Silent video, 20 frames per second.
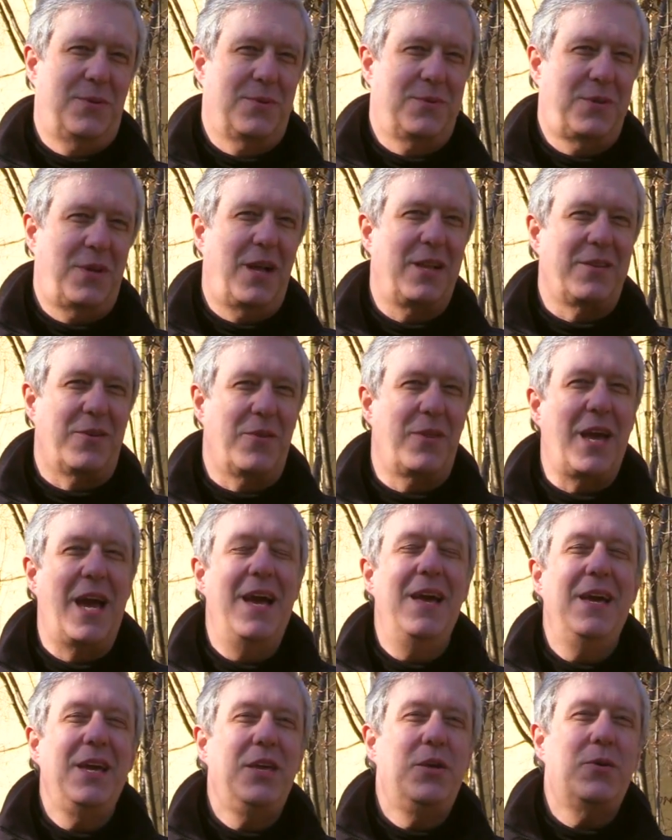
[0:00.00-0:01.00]
tell you.
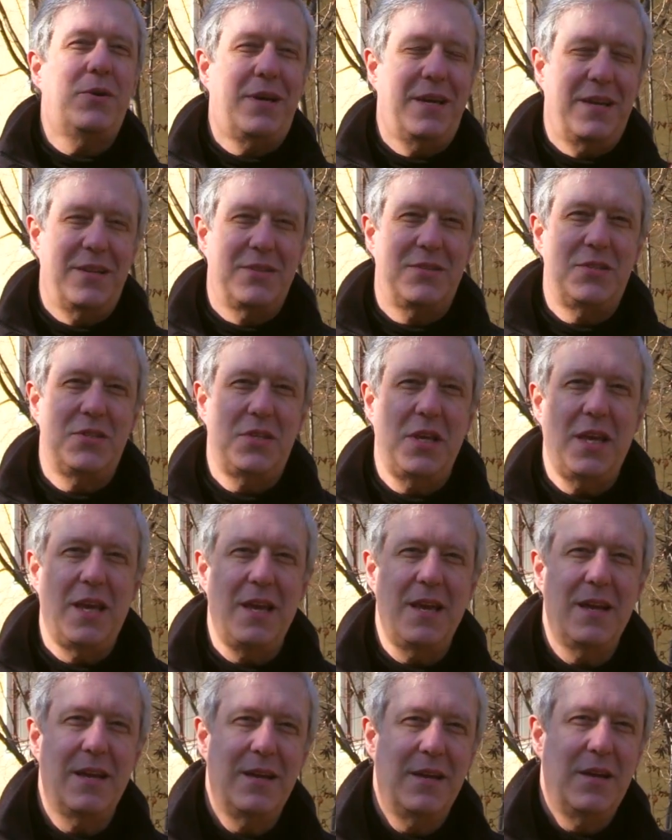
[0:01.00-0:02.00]
You can see,